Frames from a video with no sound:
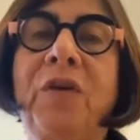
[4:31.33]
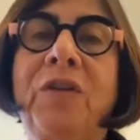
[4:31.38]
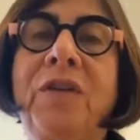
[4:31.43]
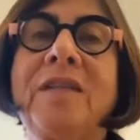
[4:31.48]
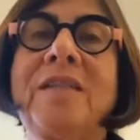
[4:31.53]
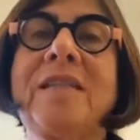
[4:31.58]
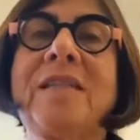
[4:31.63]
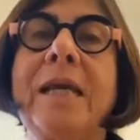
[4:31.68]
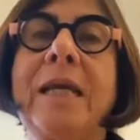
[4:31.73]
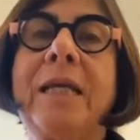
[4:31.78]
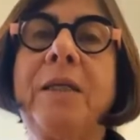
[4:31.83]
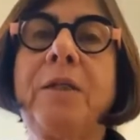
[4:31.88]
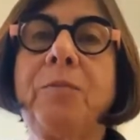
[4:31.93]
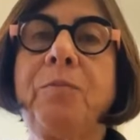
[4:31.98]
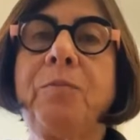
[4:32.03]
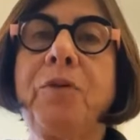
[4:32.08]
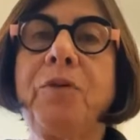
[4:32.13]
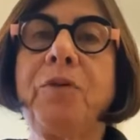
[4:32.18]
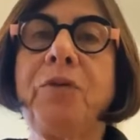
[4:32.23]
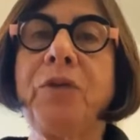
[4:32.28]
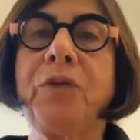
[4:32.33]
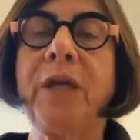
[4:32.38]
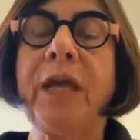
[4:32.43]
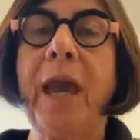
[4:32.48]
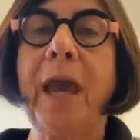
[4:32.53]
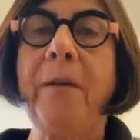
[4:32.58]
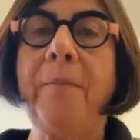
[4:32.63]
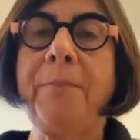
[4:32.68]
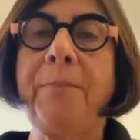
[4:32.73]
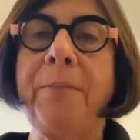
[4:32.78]
for the second boot
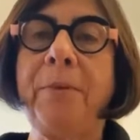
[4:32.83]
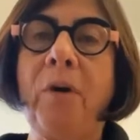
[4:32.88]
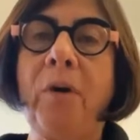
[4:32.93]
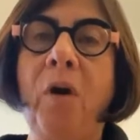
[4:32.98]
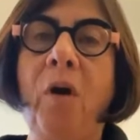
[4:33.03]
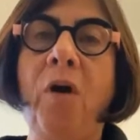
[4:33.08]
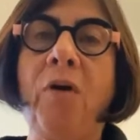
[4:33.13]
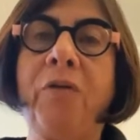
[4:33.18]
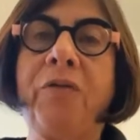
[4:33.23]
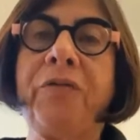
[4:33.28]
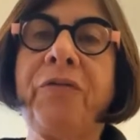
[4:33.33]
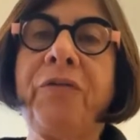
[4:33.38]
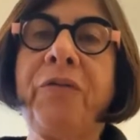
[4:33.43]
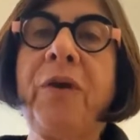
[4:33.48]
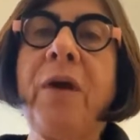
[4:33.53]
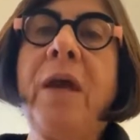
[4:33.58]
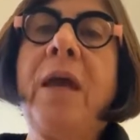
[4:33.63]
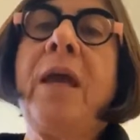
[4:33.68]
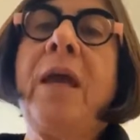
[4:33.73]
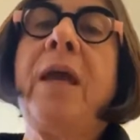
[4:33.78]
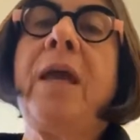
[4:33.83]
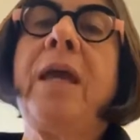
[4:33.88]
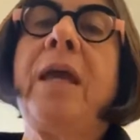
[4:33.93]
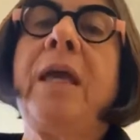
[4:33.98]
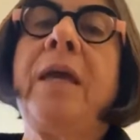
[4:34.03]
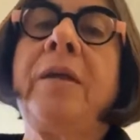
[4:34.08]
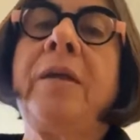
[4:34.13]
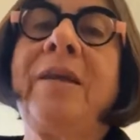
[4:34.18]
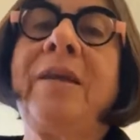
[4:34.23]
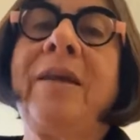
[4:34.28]
camp of
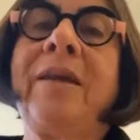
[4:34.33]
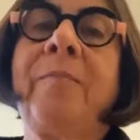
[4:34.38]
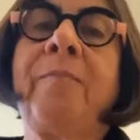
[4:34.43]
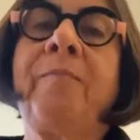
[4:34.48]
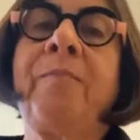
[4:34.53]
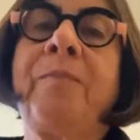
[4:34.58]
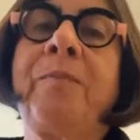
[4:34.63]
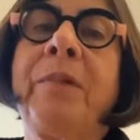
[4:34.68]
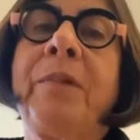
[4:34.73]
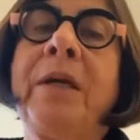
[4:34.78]
the